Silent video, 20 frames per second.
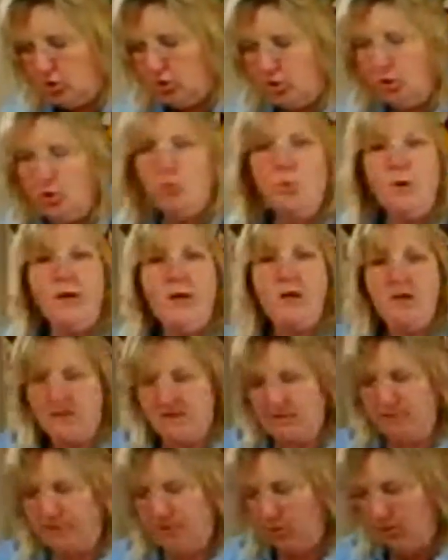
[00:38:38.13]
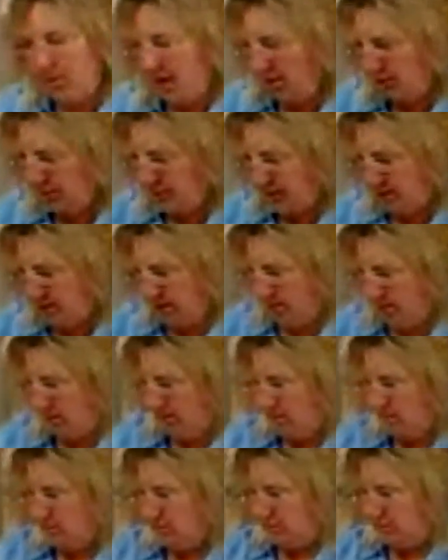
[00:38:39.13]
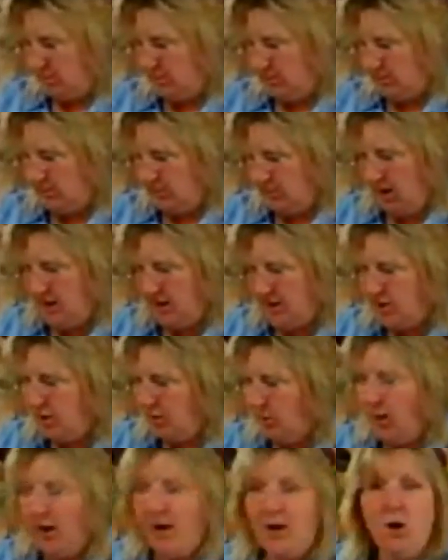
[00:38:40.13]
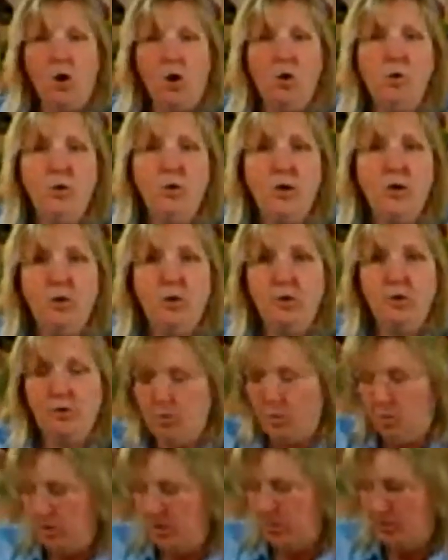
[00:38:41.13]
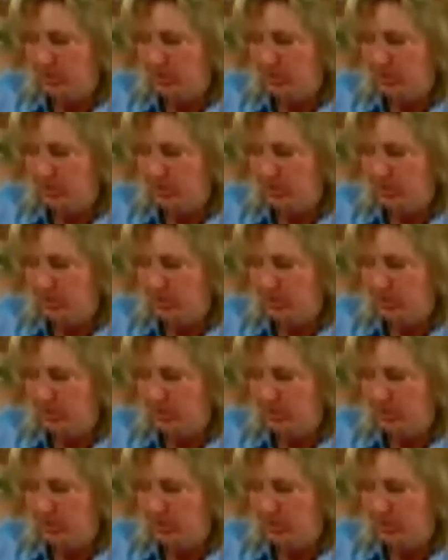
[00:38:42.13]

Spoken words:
which, Louise, if you're out there, I know I owe you